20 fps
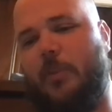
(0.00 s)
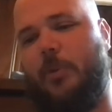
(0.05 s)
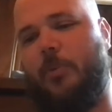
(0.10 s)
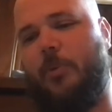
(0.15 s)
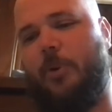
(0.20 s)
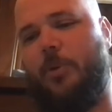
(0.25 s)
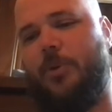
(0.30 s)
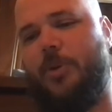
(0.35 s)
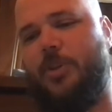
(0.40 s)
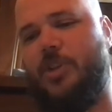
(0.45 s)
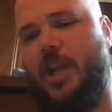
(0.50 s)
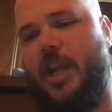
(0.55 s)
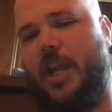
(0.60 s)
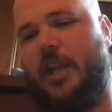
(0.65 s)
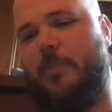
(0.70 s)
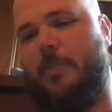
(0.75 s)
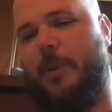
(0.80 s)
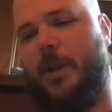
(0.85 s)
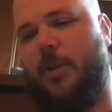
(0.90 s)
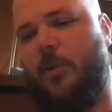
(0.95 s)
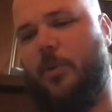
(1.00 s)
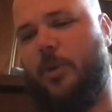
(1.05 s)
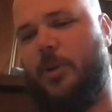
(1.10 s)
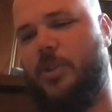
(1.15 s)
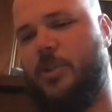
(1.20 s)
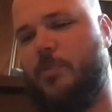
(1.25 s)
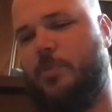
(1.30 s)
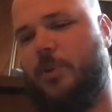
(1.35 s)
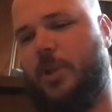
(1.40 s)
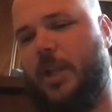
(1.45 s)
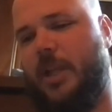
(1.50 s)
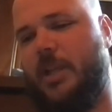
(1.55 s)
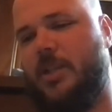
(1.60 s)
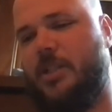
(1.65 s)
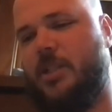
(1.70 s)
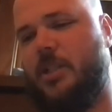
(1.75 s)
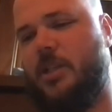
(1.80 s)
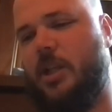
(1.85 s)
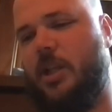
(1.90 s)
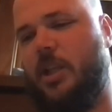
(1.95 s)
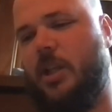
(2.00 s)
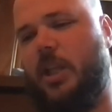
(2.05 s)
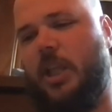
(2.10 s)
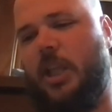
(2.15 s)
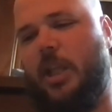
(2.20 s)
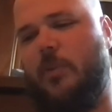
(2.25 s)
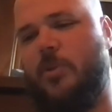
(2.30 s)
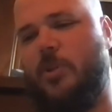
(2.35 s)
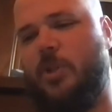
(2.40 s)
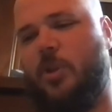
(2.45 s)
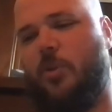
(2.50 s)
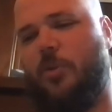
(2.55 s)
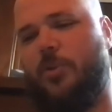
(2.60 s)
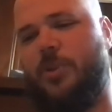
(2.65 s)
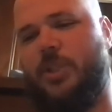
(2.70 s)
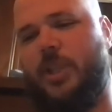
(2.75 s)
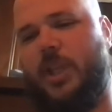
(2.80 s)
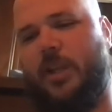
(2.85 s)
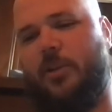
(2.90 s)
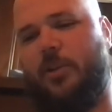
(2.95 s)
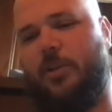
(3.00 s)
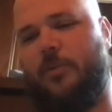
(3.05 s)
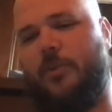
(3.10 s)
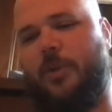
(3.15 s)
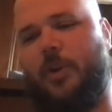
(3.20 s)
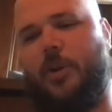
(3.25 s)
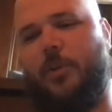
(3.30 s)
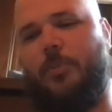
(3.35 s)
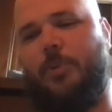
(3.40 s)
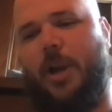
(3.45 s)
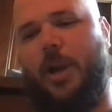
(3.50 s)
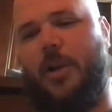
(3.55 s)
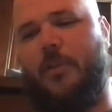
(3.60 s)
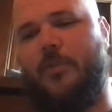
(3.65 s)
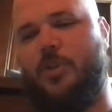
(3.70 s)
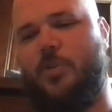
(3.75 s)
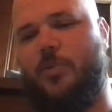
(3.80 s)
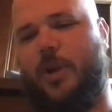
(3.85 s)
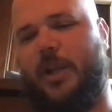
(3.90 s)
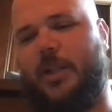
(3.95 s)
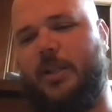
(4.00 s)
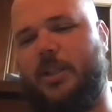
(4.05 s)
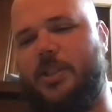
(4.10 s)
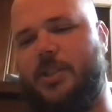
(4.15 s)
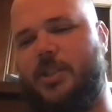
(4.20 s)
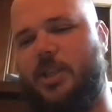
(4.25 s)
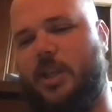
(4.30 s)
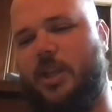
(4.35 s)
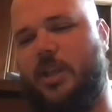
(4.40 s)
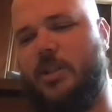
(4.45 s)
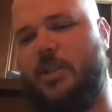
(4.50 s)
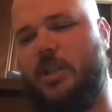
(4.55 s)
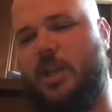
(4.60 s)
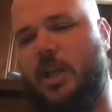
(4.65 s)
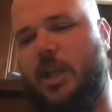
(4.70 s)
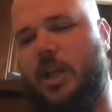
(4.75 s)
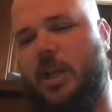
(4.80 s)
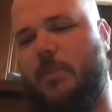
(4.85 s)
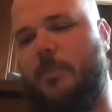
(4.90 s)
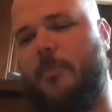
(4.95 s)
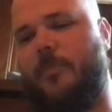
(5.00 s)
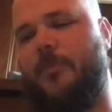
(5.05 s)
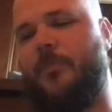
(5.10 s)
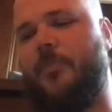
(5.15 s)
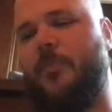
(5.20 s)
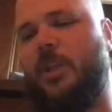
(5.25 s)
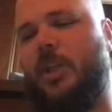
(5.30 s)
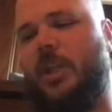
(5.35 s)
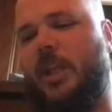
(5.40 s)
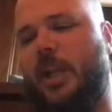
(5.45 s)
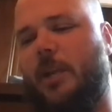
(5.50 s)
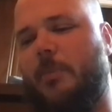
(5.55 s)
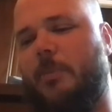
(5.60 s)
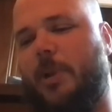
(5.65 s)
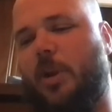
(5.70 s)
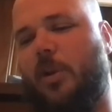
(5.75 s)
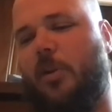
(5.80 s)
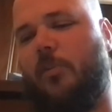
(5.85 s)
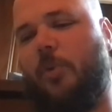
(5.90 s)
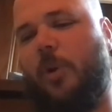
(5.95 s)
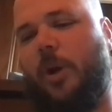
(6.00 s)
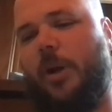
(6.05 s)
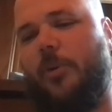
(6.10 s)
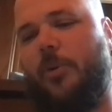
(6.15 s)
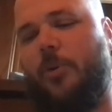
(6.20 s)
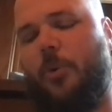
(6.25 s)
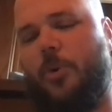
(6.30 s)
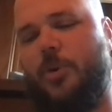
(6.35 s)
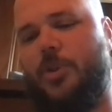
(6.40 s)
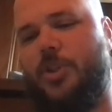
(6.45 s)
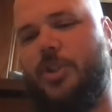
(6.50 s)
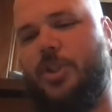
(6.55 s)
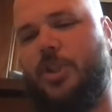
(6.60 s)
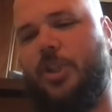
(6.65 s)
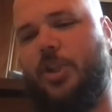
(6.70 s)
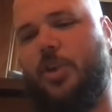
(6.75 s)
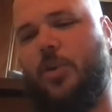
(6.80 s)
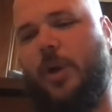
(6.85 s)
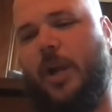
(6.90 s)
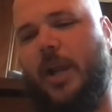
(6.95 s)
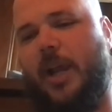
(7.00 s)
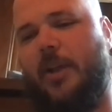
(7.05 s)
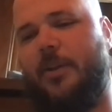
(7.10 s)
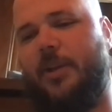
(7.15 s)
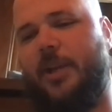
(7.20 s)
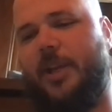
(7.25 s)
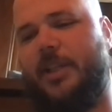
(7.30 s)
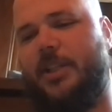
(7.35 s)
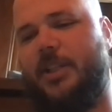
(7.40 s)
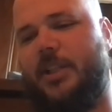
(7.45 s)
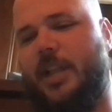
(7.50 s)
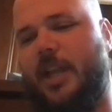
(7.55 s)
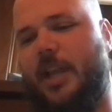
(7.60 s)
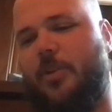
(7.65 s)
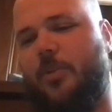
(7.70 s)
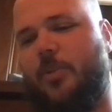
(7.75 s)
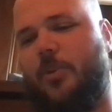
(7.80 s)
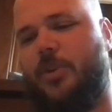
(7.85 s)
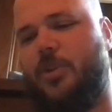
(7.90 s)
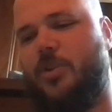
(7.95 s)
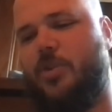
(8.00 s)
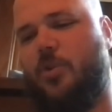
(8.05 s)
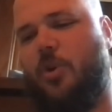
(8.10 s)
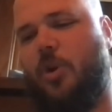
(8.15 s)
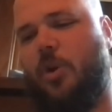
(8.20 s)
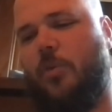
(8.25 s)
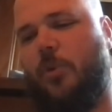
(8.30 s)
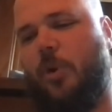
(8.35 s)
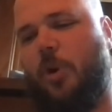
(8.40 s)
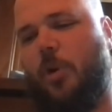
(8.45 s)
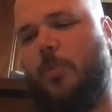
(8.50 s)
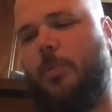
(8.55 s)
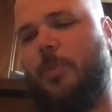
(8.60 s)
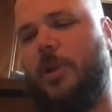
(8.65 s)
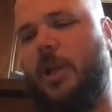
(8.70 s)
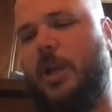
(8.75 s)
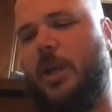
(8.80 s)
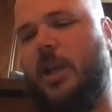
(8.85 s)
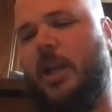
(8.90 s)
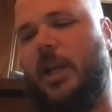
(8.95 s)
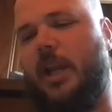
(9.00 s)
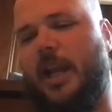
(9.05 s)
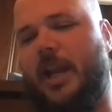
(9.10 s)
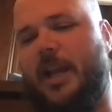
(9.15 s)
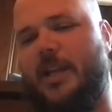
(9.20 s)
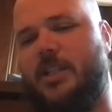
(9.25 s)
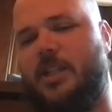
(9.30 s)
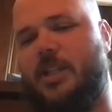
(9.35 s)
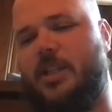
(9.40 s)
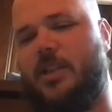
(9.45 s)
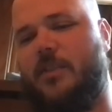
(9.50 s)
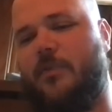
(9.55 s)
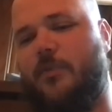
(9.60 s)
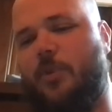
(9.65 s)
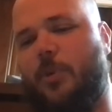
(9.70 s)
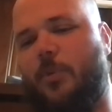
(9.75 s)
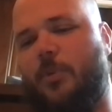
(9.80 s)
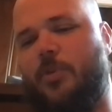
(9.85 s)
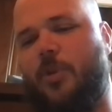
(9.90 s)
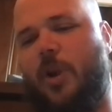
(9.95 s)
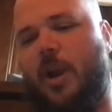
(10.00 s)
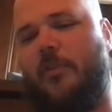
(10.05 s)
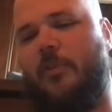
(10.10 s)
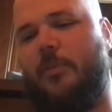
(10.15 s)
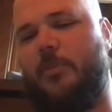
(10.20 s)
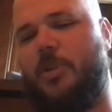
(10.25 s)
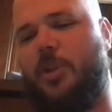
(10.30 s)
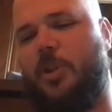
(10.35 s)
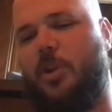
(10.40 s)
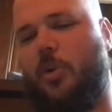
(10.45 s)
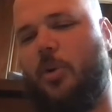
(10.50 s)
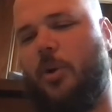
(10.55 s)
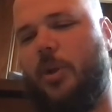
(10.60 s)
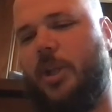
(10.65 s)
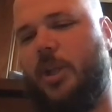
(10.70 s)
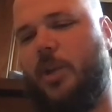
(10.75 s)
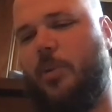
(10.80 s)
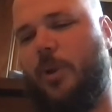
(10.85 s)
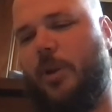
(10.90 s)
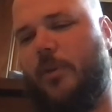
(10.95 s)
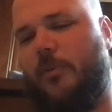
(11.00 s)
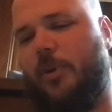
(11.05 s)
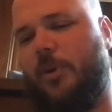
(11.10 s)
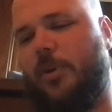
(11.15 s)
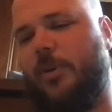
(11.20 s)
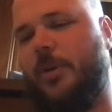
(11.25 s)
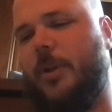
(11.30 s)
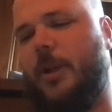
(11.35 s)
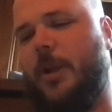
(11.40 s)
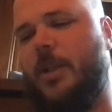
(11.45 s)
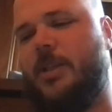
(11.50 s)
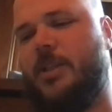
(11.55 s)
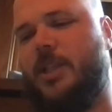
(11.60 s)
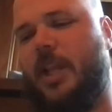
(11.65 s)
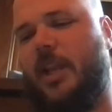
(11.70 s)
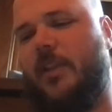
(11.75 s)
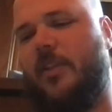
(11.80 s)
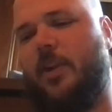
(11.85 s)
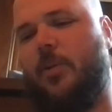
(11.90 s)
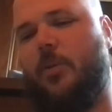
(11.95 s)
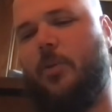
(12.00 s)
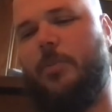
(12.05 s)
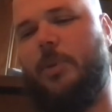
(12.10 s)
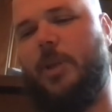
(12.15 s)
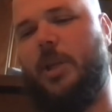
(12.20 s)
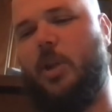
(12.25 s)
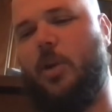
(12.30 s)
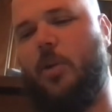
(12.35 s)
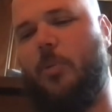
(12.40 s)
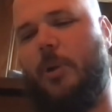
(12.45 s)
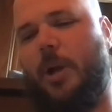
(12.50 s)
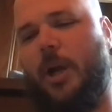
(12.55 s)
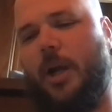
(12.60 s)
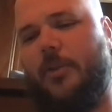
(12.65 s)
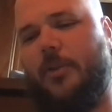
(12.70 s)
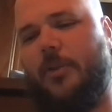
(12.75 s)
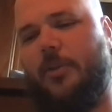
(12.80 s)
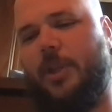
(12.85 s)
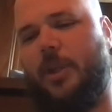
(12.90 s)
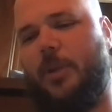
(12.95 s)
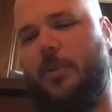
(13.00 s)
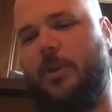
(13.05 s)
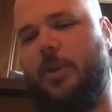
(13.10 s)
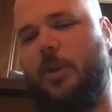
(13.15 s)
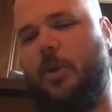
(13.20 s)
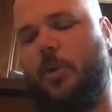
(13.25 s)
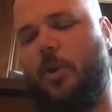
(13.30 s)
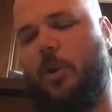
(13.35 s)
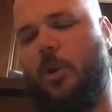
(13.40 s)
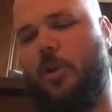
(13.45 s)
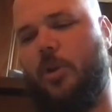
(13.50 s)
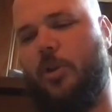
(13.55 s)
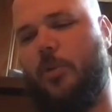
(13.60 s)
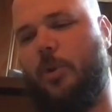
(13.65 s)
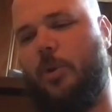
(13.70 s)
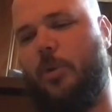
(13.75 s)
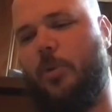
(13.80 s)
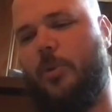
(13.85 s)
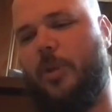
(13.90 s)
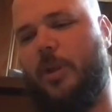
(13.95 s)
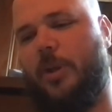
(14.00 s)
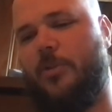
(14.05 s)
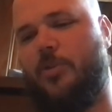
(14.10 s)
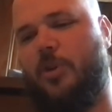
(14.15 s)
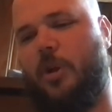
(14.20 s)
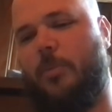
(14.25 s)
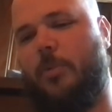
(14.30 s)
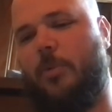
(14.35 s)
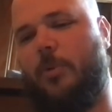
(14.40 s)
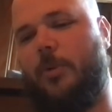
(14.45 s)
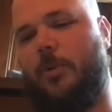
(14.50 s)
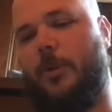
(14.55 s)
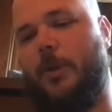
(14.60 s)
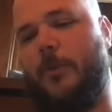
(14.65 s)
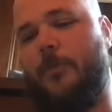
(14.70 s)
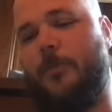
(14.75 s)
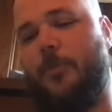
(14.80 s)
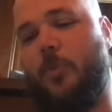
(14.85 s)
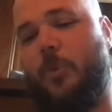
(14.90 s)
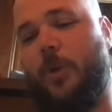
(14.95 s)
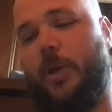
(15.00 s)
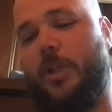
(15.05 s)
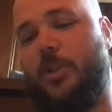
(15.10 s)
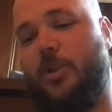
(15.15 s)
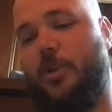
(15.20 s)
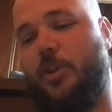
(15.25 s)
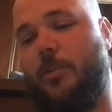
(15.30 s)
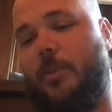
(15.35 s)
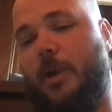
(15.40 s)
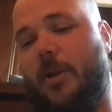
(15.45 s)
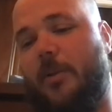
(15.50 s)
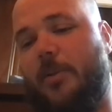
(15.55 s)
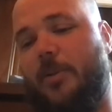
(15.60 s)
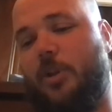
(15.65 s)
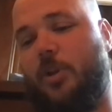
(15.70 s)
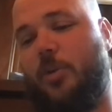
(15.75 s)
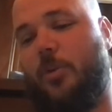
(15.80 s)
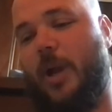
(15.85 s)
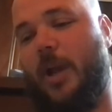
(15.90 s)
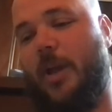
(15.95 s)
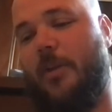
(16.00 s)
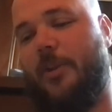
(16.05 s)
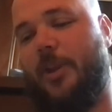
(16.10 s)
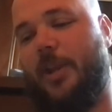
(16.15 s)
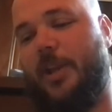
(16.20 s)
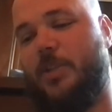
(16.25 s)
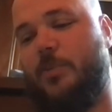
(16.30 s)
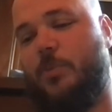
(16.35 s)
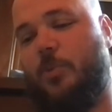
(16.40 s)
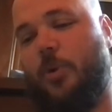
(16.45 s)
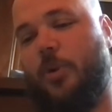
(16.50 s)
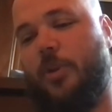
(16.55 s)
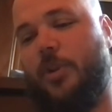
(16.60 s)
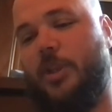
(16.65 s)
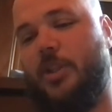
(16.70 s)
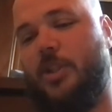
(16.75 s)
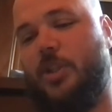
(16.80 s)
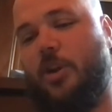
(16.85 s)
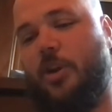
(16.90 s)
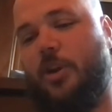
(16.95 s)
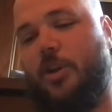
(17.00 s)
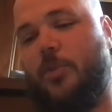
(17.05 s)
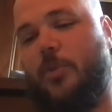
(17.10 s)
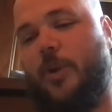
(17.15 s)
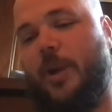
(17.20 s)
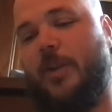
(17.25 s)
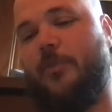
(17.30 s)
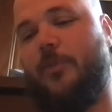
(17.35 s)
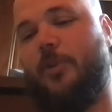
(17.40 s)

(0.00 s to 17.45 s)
we rode to Jack Bedouin's place. He was an old settler, very proud of his reckless son, Tom. He had a pair of wild horses in the corral necked together with a strong rope, and asked us if we would drive him to the Owyhee River, saying that it would be no bother, they would go along the road without trouble. When he turned them out of the corral the next morning, they started direct